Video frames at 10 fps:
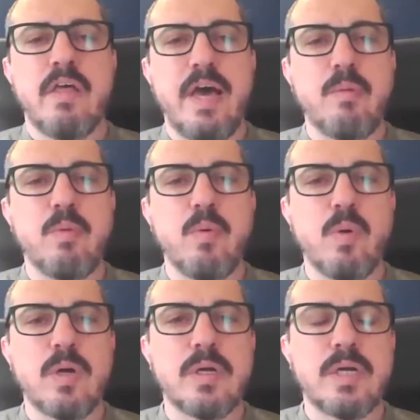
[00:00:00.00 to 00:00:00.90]
that will
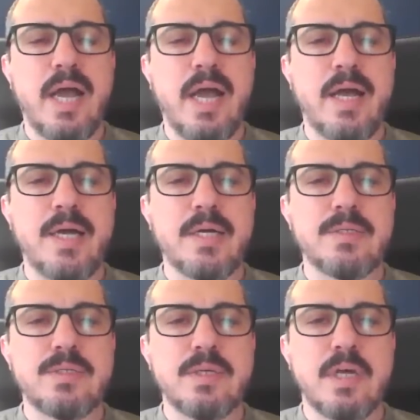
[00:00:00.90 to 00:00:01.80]
work
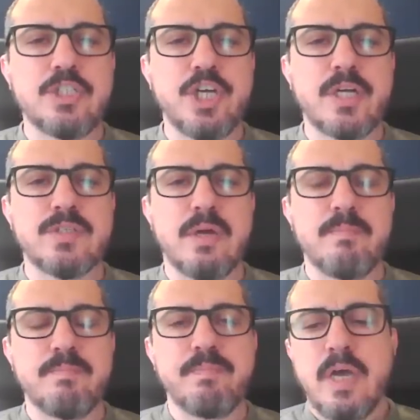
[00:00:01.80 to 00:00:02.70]
as a checksum
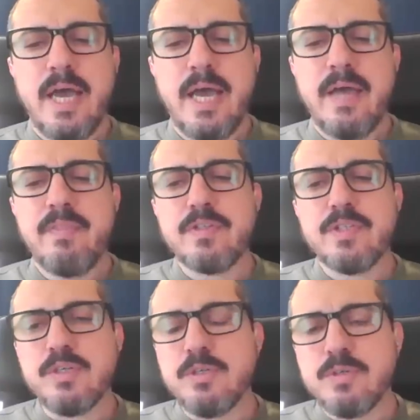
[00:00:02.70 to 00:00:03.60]
and
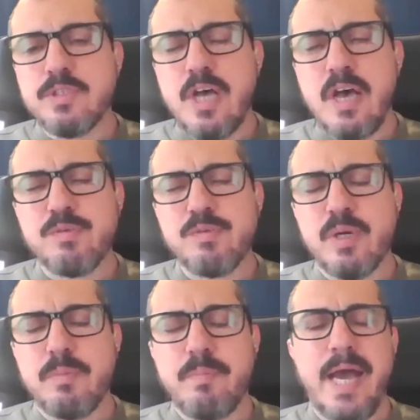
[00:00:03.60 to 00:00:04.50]
there's little
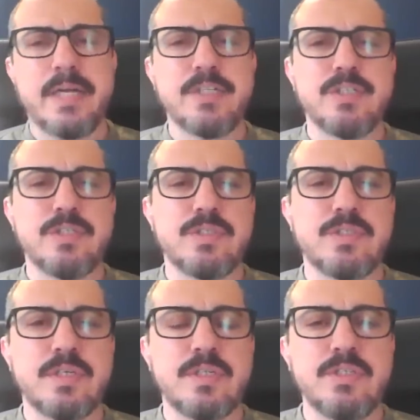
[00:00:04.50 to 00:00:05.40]
software packages
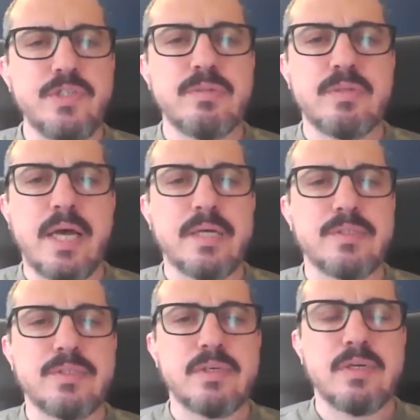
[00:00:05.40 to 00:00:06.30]
that can do that.